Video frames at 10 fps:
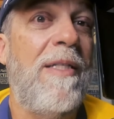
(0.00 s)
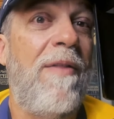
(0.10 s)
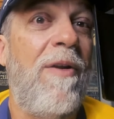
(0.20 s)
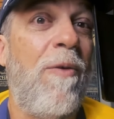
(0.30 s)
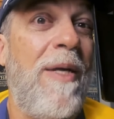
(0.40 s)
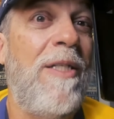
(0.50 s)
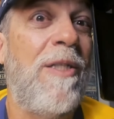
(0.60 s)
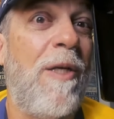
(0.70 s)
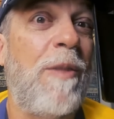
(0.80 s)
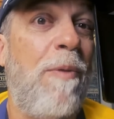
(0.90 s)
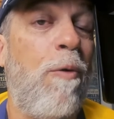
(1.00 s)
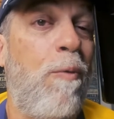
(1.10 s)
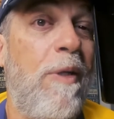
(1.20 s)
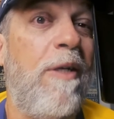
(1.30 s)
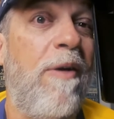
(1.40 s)
is that the Norwegians all spoke
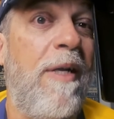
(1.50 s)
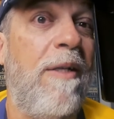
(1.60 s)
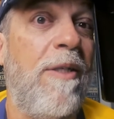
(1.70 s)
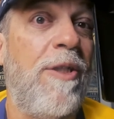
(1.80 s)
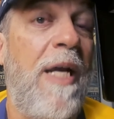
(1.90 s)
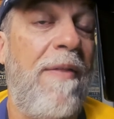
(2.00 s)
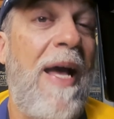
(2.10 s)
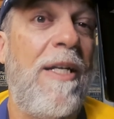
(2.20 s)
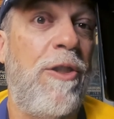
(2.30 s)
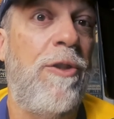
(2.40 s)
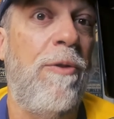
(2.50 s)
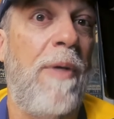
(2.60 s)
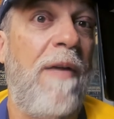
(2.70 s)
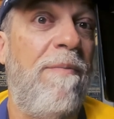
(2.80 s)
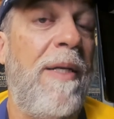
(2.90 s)
really good English. And that is
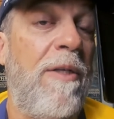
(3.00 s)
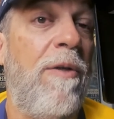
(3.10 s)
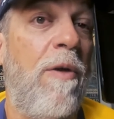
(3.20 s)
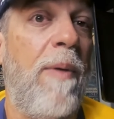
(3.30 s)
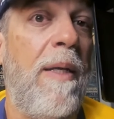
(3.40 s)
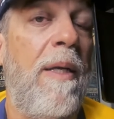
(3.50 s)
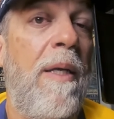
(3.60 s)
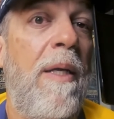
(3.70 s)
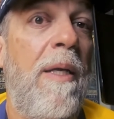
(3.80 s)
true. I've been to Norway.